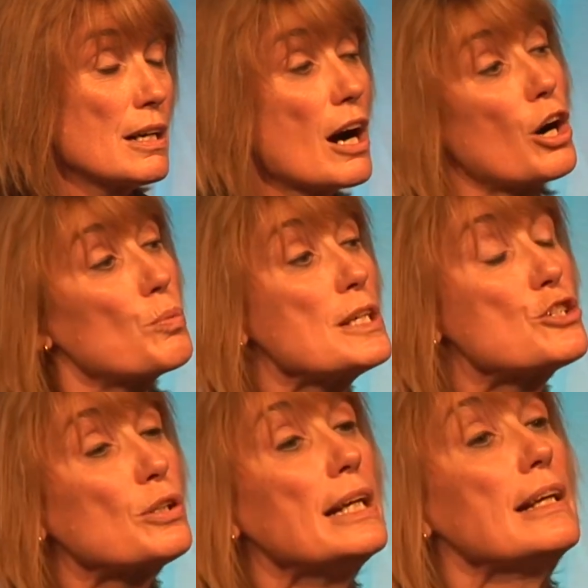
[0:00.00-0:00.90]
Are we
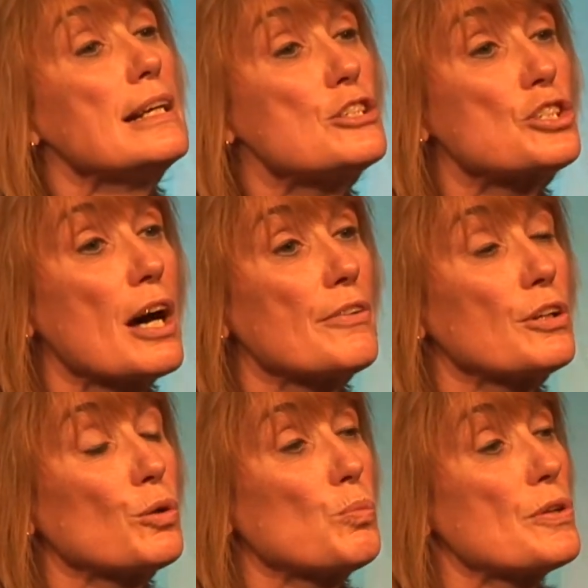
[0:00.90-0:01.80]
treating each
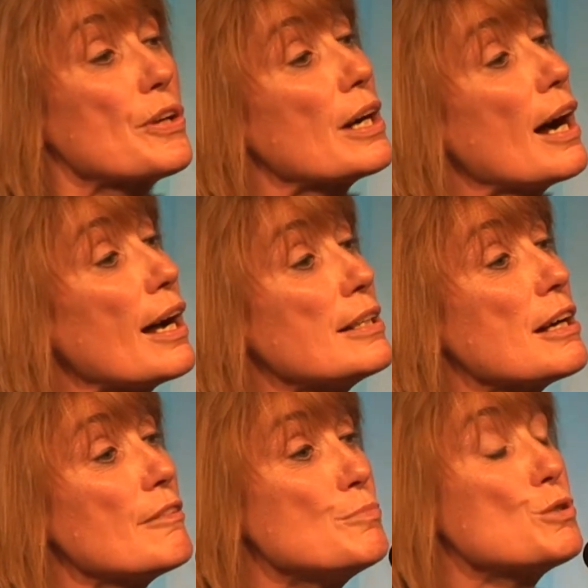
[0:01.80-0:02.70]
other with the kind
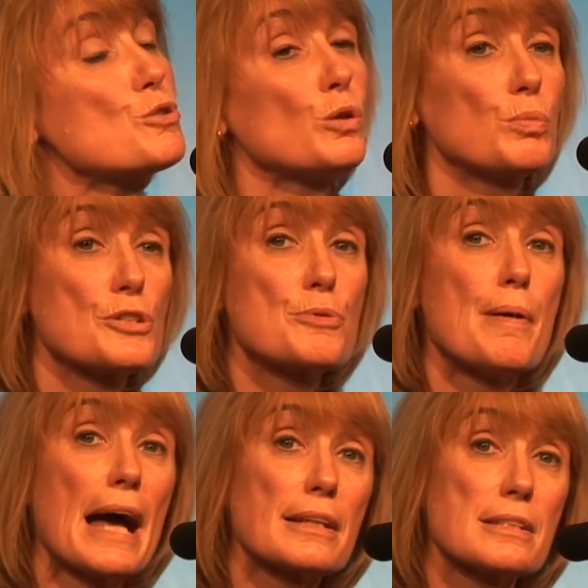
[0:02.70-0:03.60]
of mutual
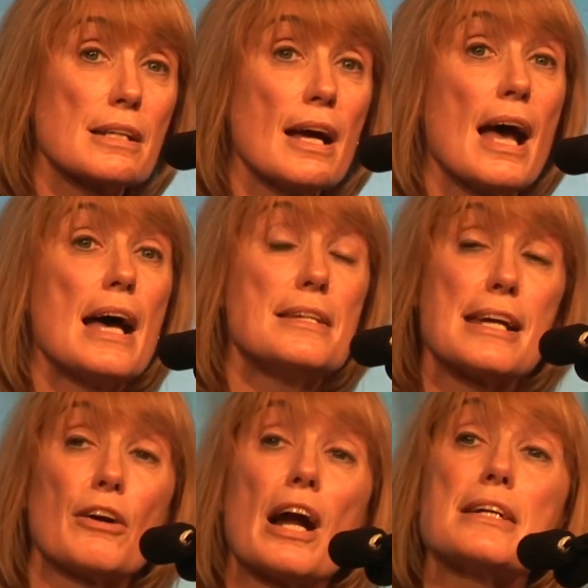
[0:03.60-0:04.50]
respect and,
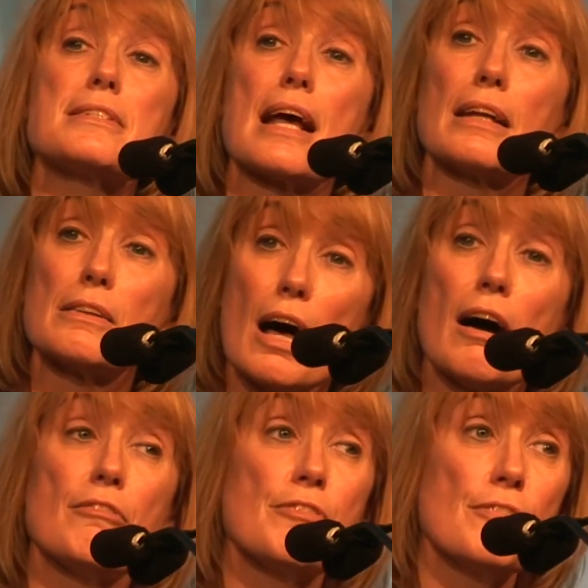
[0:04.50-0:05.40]
dare I say,
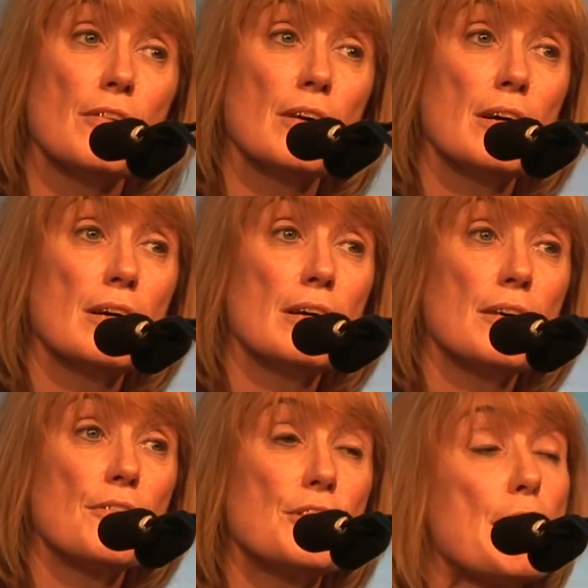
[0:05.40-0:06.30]
love
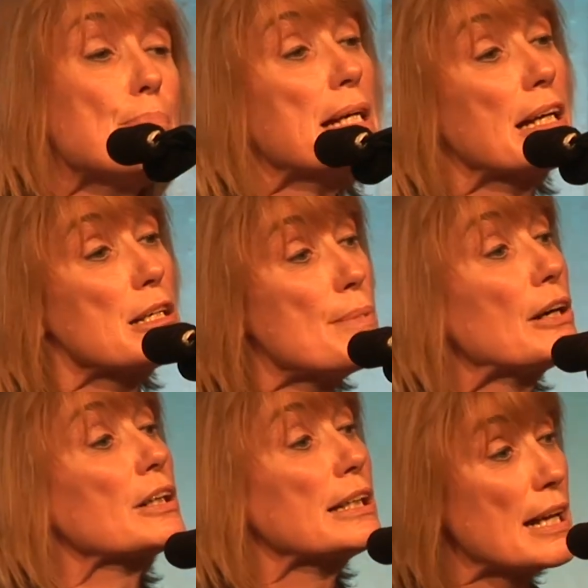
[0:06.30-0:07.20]
that being an
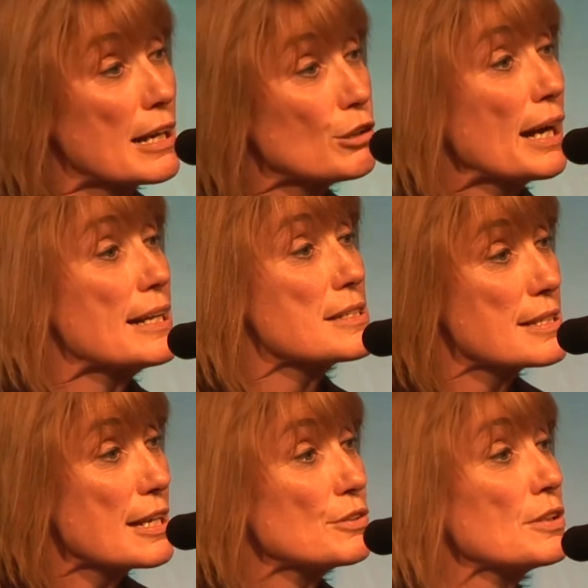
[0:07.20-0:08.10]
American and a Granite
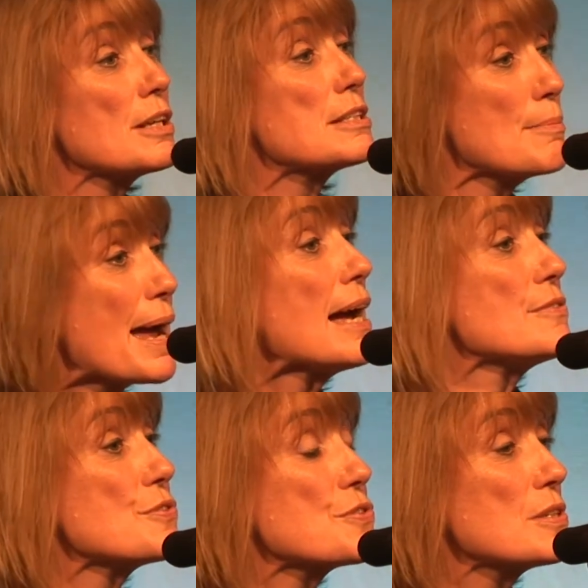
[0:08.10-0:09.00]
Stater
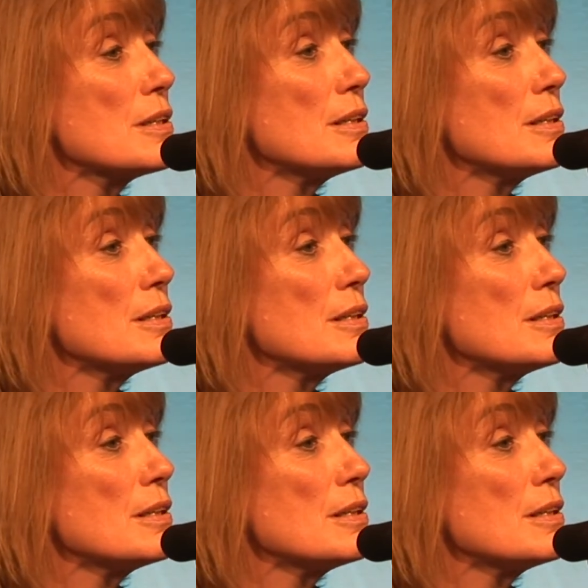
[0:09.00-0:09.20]
demands?